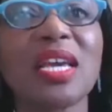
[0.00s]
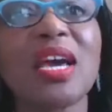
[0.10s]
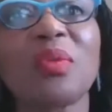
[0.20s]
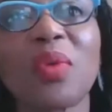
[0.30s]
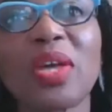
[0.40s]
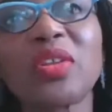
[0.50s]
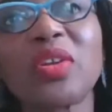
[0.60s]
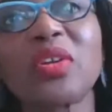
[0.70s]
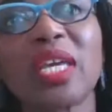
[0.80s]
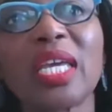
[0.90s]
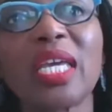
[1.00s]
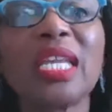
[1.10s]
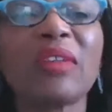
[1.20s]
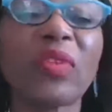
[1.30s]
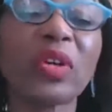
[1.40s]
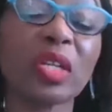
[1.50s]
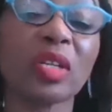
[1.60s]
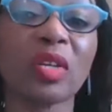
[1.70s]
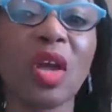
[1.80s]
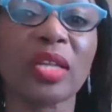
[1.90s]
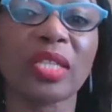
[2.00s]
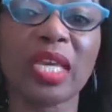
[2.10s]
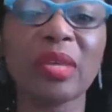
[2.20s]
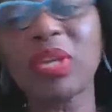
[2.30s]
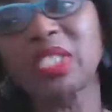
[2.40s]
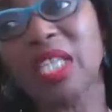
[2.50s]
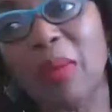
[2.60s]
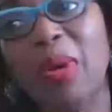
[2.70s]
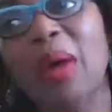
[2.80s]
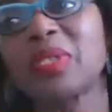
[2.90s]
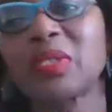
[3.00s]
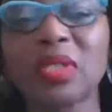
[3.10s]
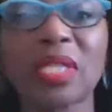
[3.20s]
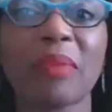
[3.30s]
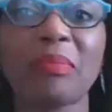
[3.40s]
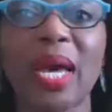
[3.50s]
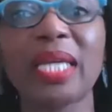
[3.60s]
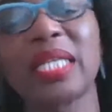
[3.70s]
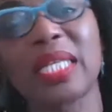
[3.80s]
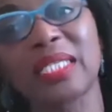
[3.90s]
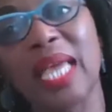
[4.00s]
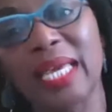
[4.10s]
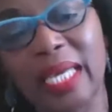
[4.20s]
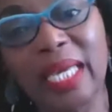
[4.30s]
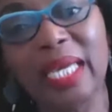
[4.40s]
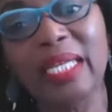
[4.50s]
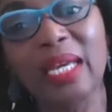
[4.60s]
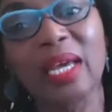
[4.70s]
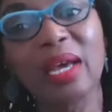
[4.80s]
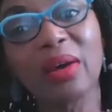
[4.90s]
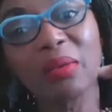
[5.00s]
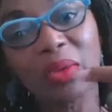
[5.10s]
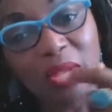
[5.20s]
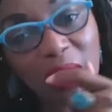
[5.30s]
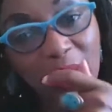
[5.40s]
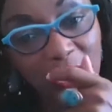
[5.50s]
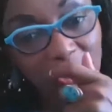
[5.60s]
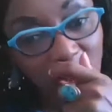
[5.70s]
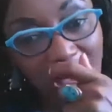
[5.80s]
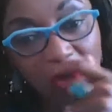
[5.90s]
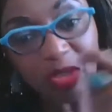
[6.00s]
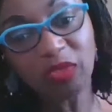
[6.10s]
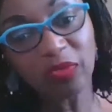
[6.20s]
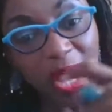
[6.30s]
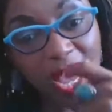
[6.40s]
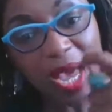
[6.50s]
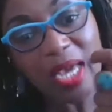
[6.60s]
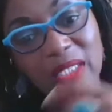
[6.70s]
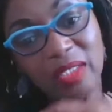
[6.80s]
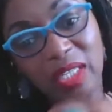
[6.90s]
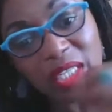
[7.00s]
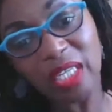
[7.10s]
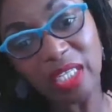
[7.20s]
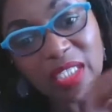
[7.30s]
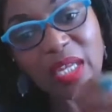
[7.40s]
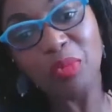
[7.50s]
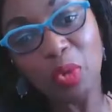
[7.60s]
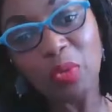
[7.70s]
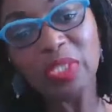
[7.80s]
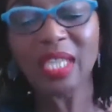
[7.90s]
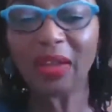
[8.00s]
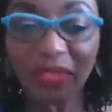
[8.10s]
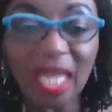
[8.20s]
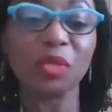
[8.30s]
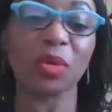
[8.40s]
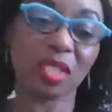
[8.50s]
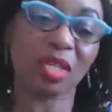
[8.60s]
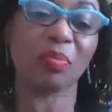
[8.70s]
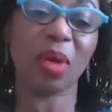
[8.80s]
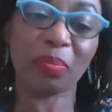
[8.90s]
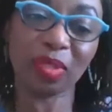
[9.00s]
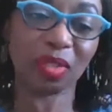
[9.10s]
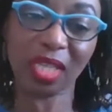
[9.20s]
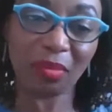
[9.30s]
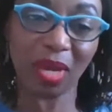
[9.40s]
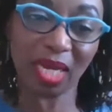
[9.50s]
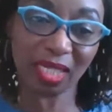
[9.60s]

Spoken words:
whether inadvertently or not, the image that pops into their mind is that kid with the house flies and eating some gooey stuff. That's what's going to pop into their mind, right?